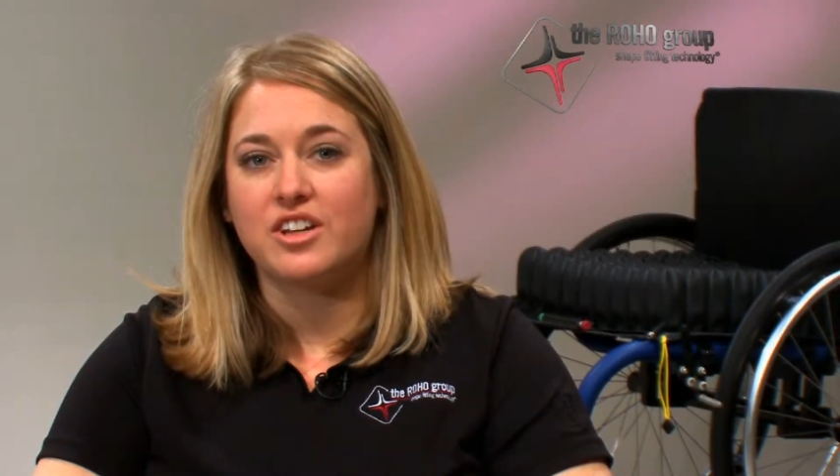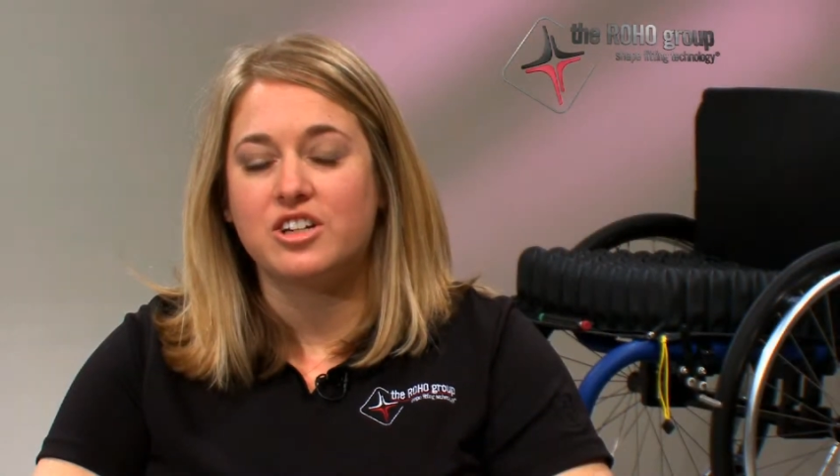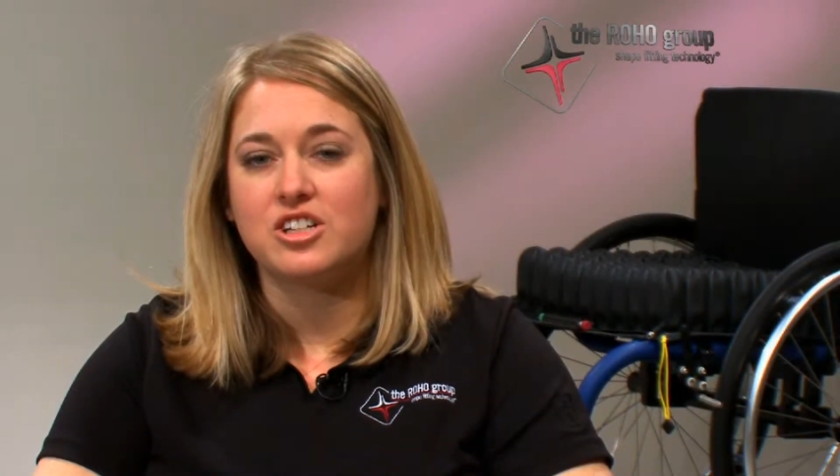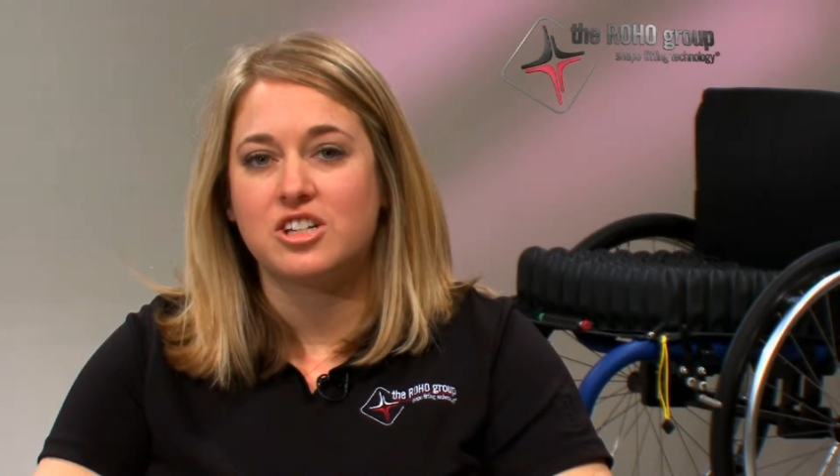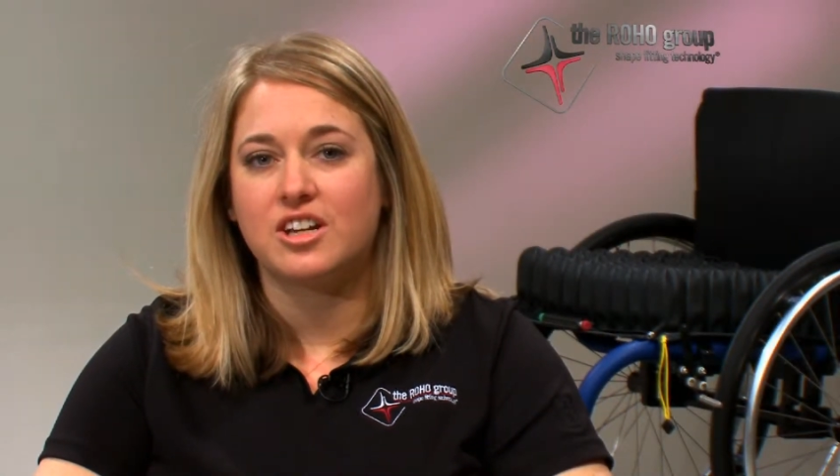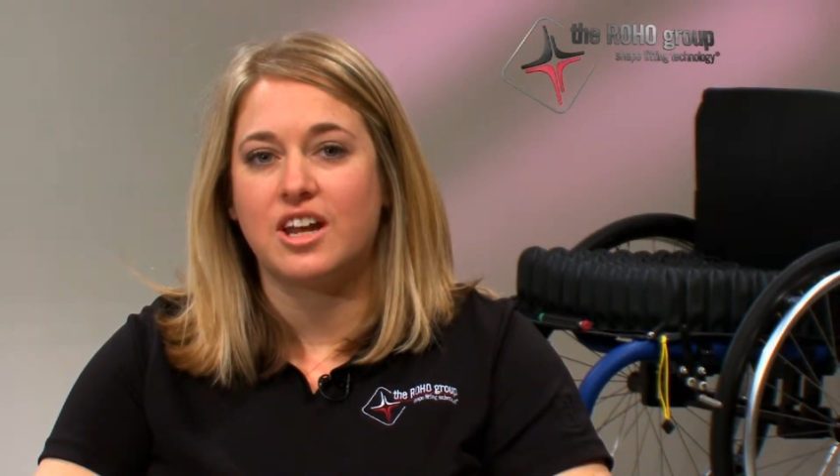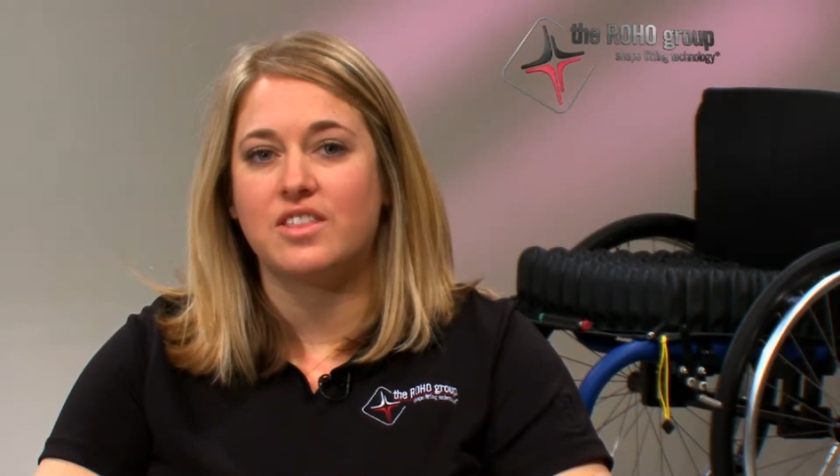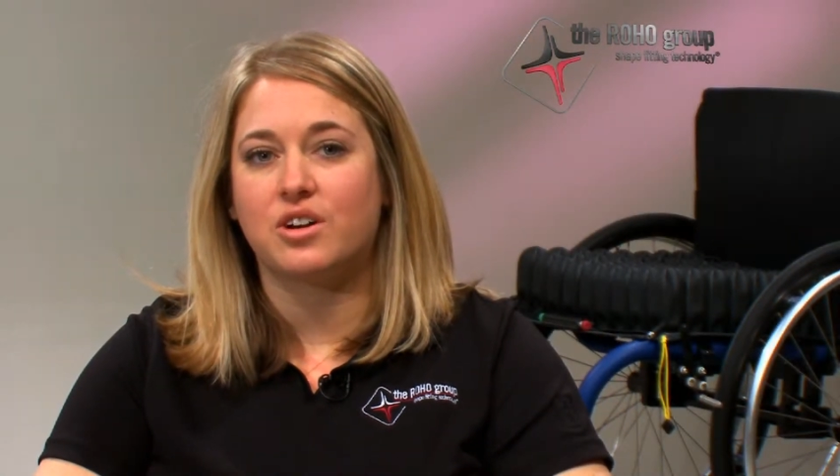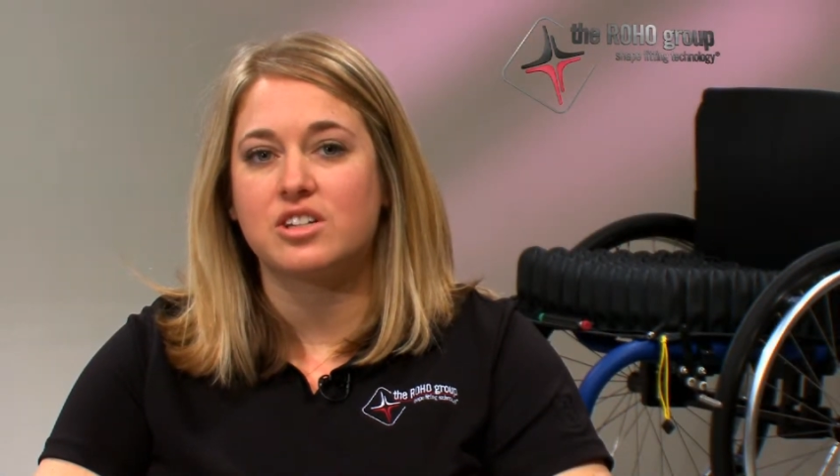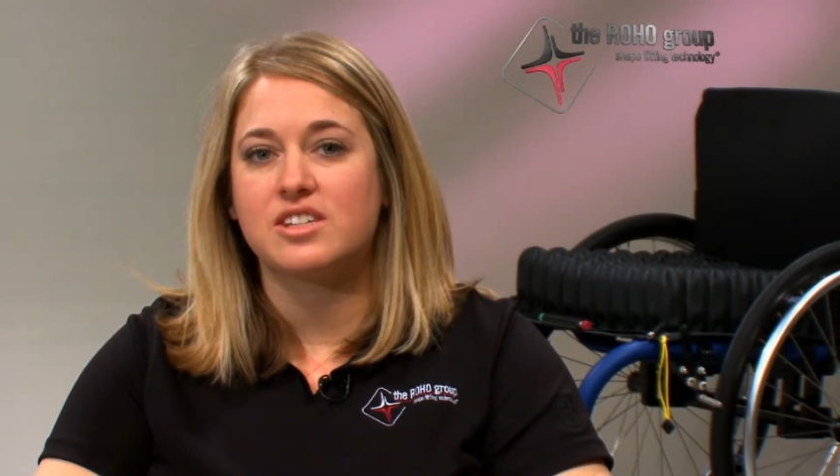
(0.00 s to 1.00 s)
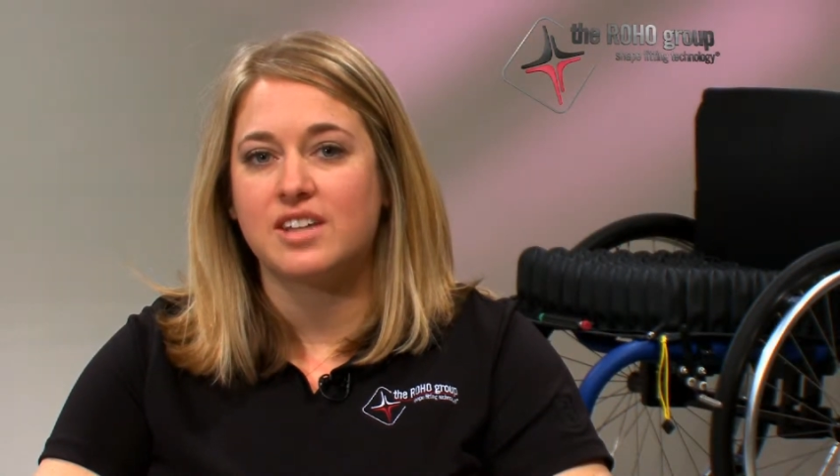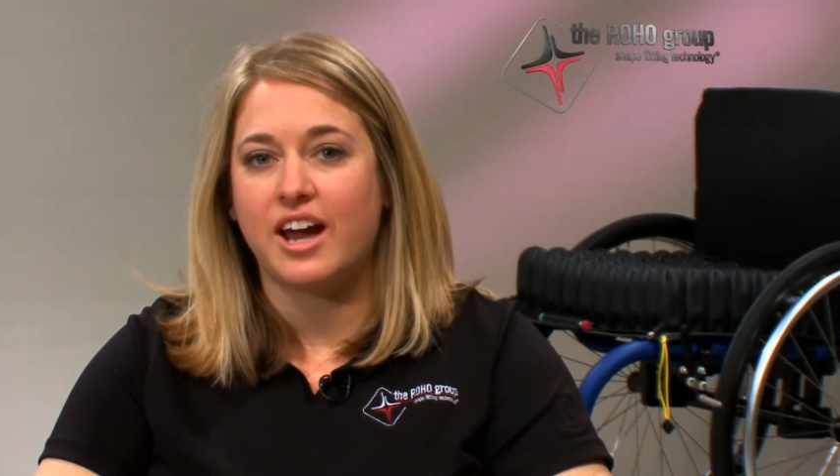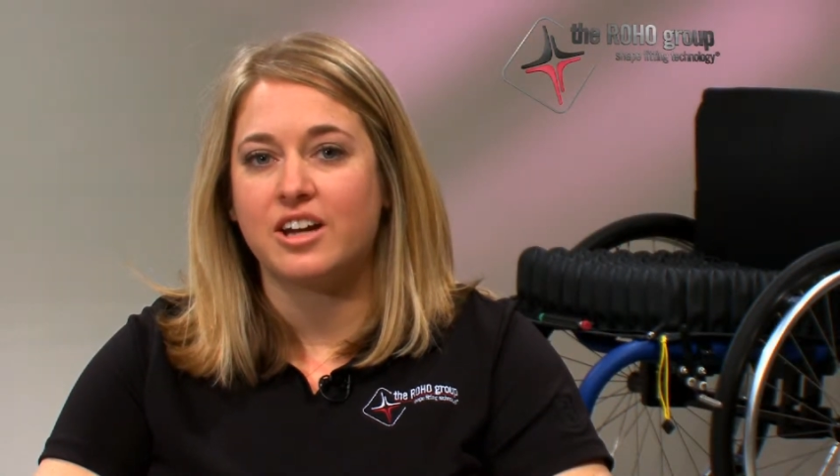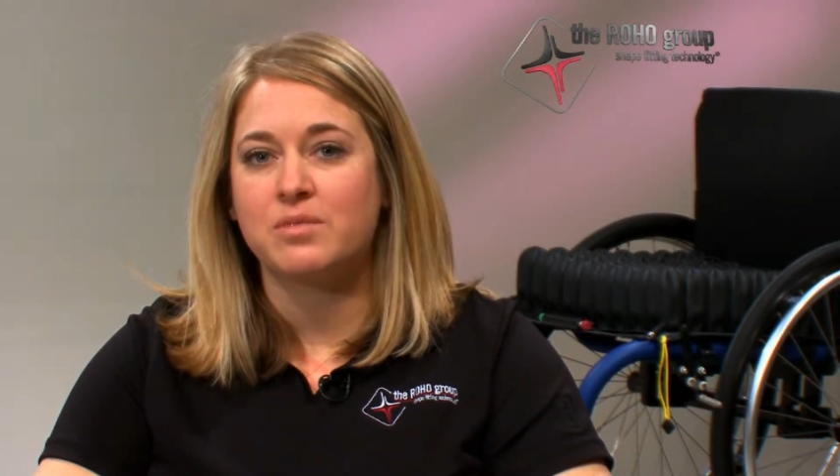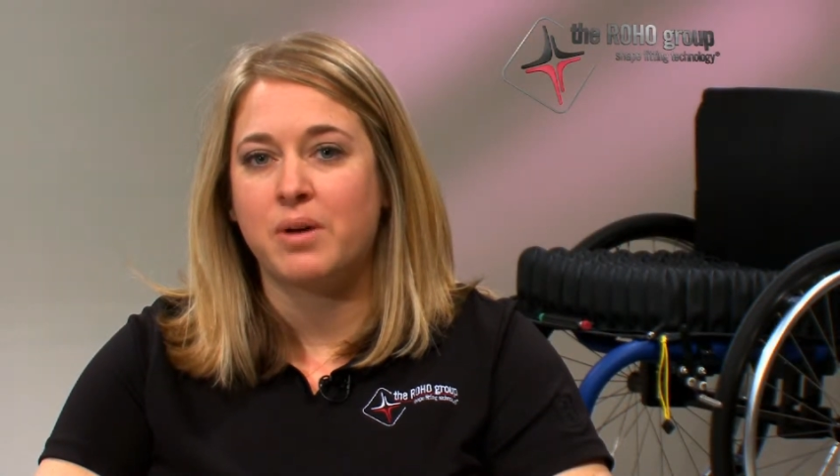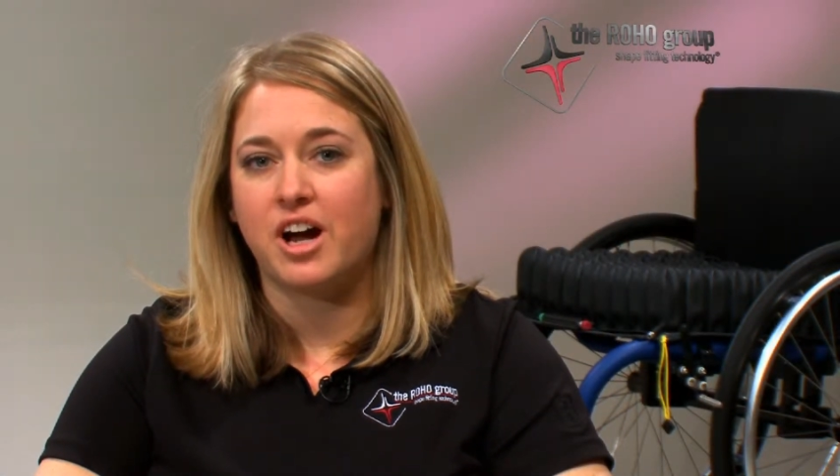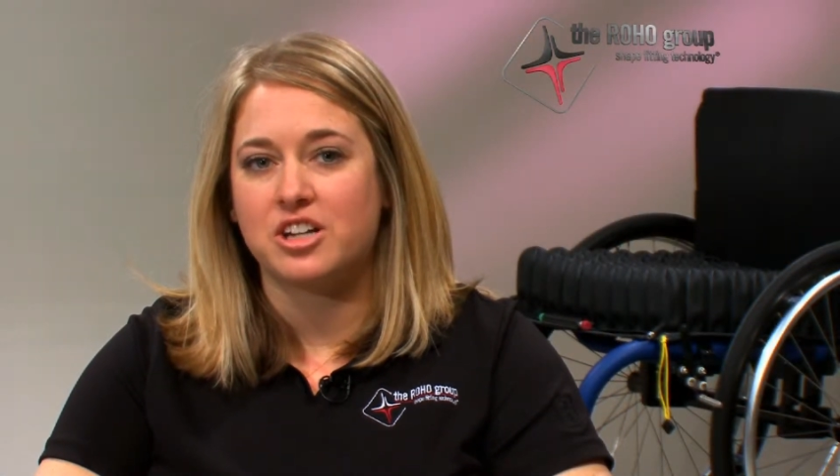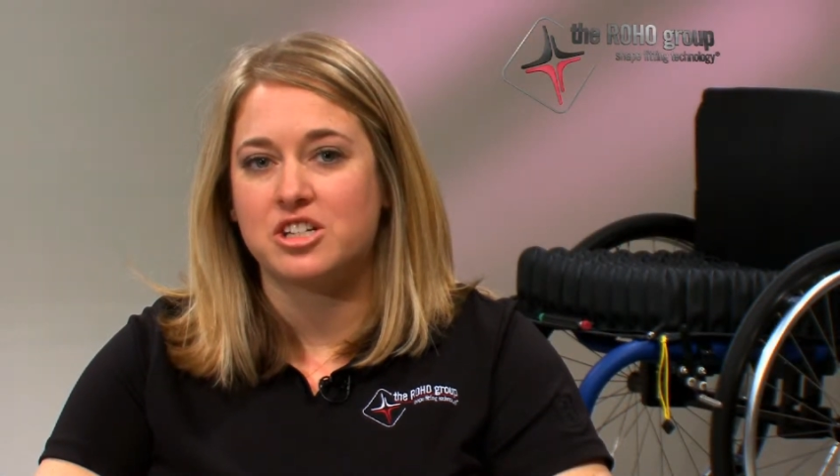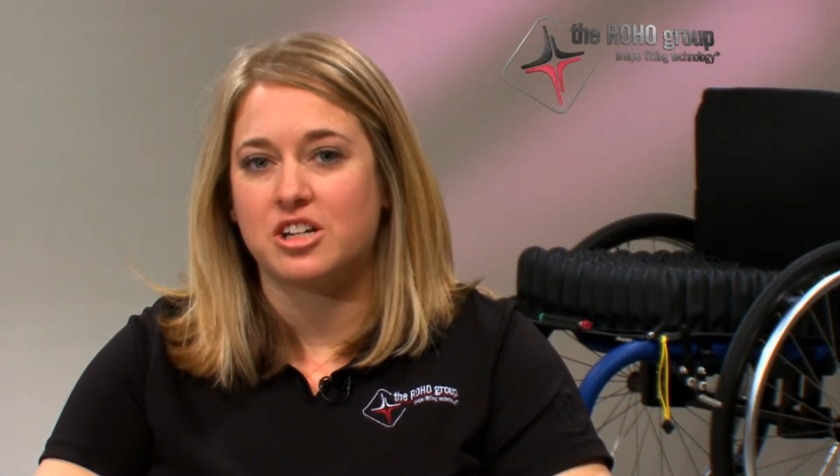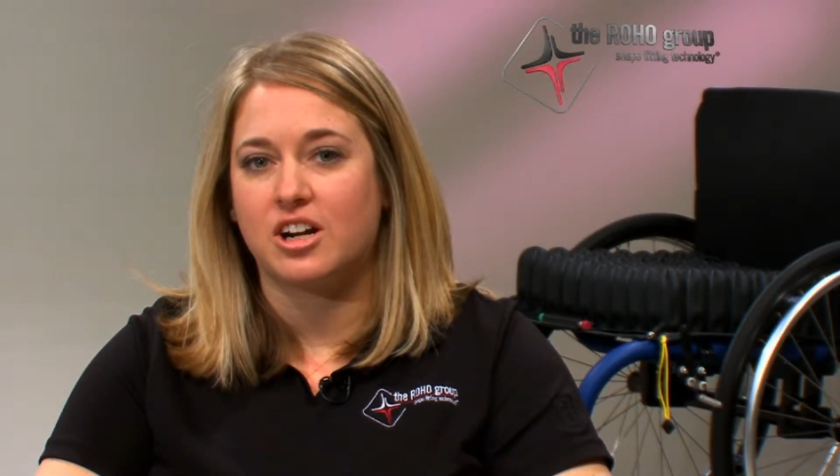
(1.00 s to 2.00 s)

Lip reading: the cushion in their desired posture